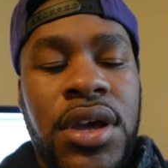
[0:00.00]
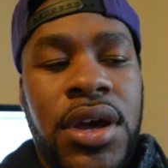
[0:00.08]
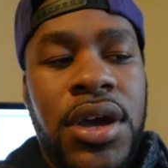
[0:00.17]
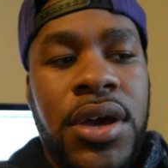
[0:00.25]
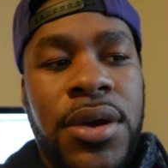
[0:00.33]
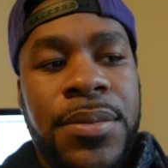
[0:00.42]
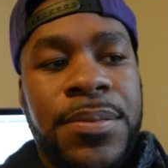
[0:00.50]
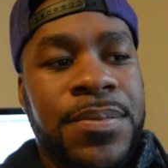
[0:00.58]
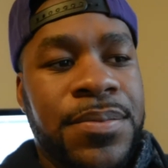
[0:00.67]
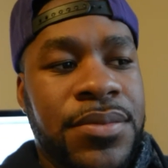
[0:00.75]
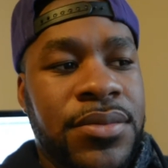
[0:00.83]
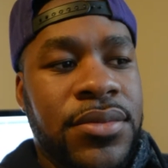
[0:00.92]

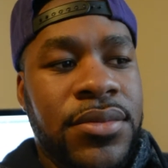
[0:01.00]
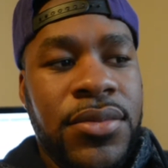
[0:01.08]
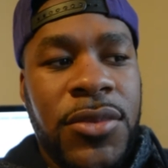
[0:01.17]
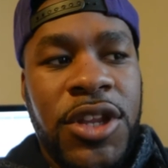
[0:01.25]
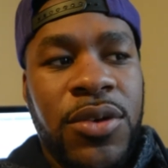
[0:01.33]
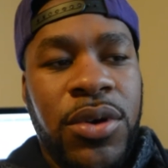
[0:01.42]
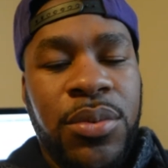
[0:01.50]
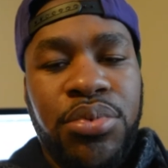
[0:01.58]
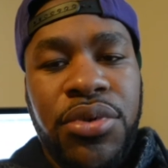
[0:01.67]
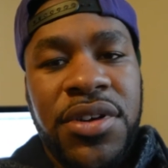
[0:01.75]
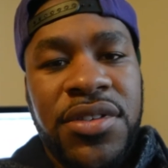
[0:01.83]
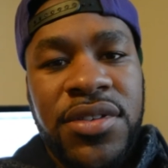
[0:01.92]
what
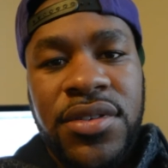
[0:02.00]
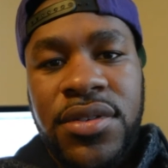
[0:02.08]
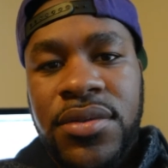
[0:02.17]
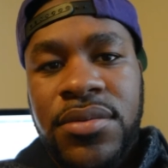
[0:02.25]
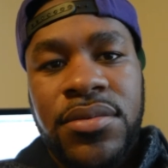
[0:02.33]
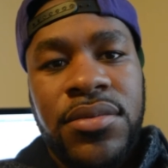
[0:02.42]
prints